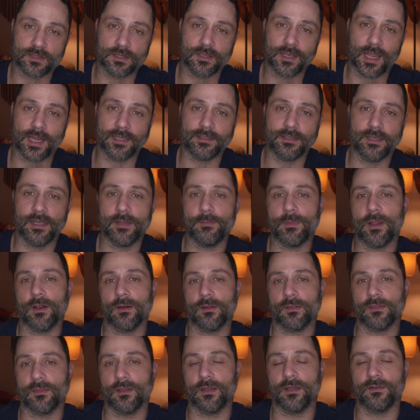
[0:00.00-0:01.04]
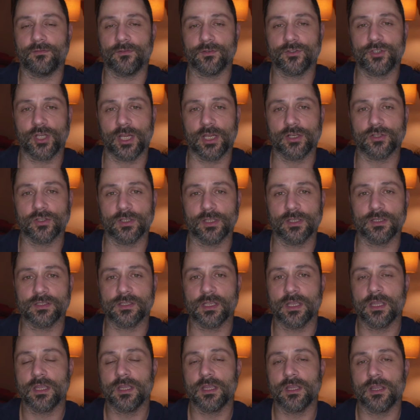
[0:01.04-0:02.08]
the 90 day marathon for changelings,